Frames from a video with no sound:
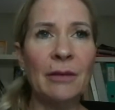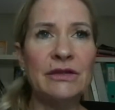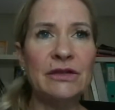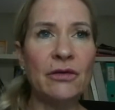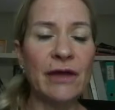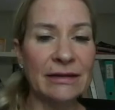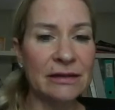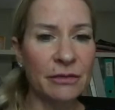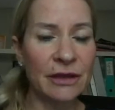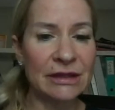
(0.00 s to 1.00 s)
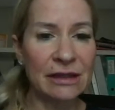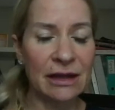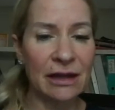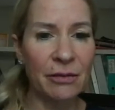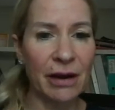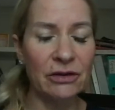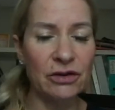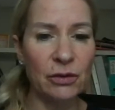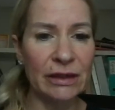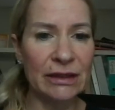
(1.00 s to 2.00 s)
So that's something to think about.
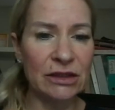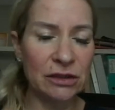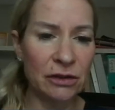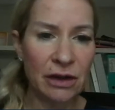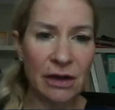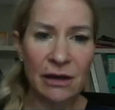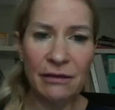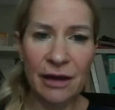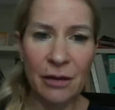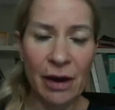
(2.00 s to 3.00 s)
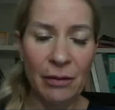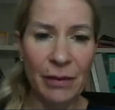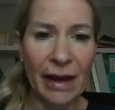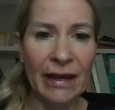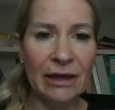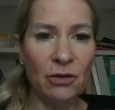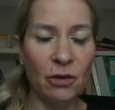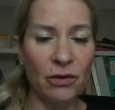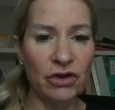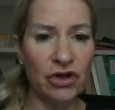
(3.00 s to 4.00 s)
Do we need to think about pain
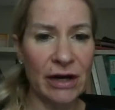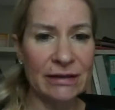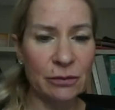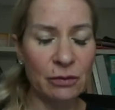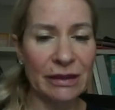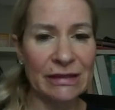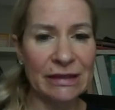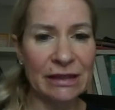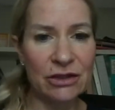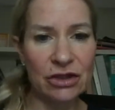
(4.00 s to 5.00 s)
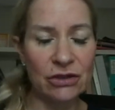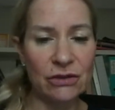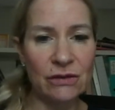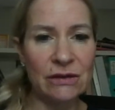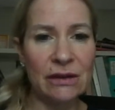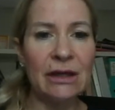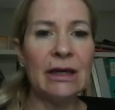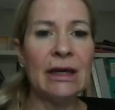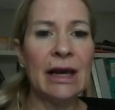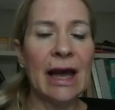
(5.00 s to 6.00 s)
or address mobility issues?
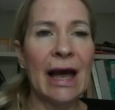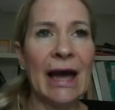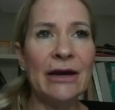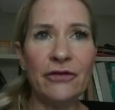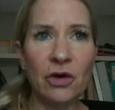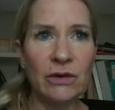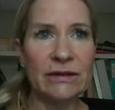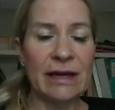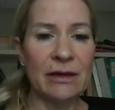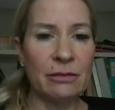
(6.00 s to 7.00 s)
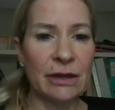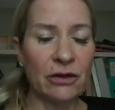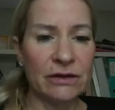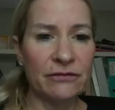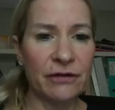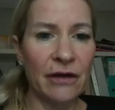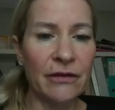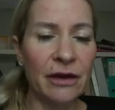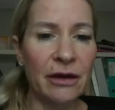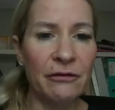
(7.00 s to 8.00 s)
And of course, there can be lots of
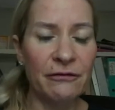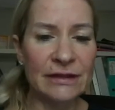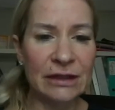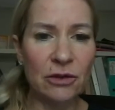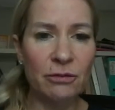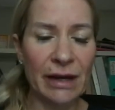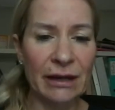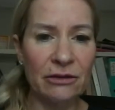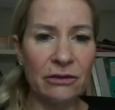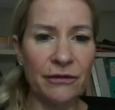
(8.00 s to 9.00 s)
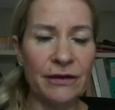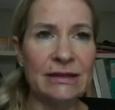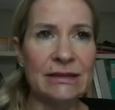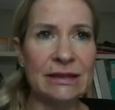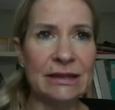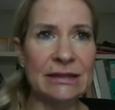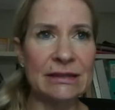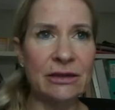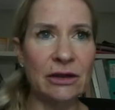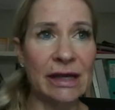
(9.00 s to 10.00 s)
other physical medical things to
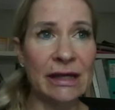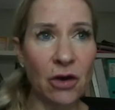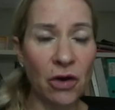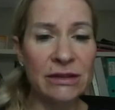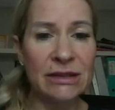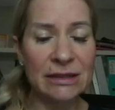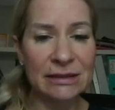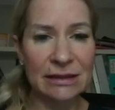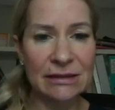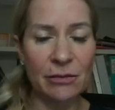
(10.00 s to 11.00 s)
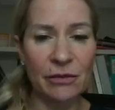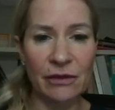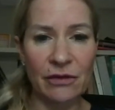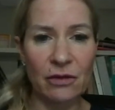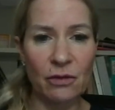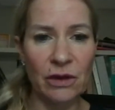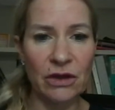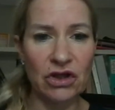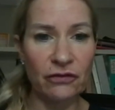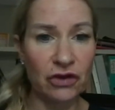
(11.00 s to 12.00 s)
consider. Incontinence is something that we
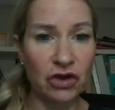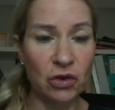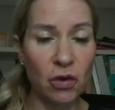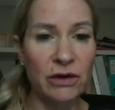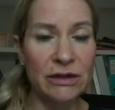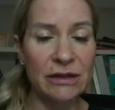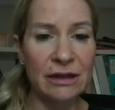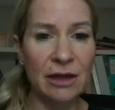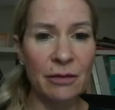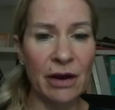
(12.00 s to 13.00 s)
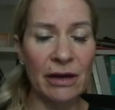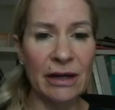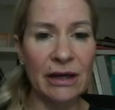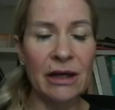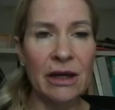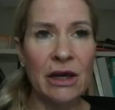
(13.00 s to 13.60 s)
for sure want to think about here.